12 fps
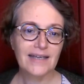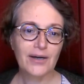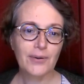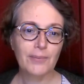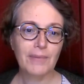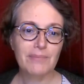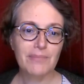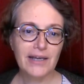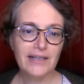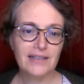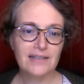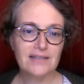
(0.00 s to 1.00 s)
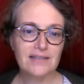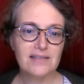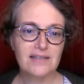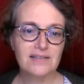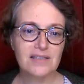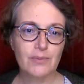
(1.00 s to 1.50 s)
Now, my bet
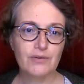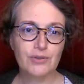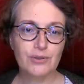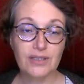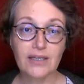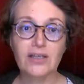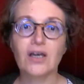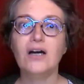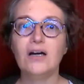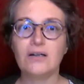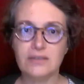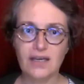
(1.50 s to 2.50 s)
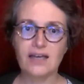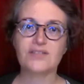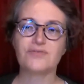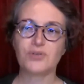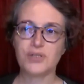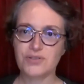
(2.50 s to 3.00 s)
is that some of you are like, oh,
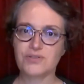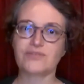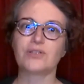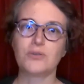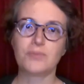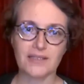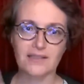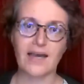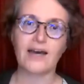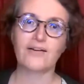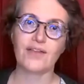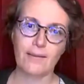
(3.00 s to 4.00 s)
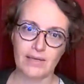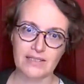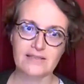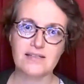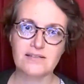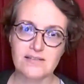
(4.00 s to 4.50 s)
yes, voice-driven opening. Now that makes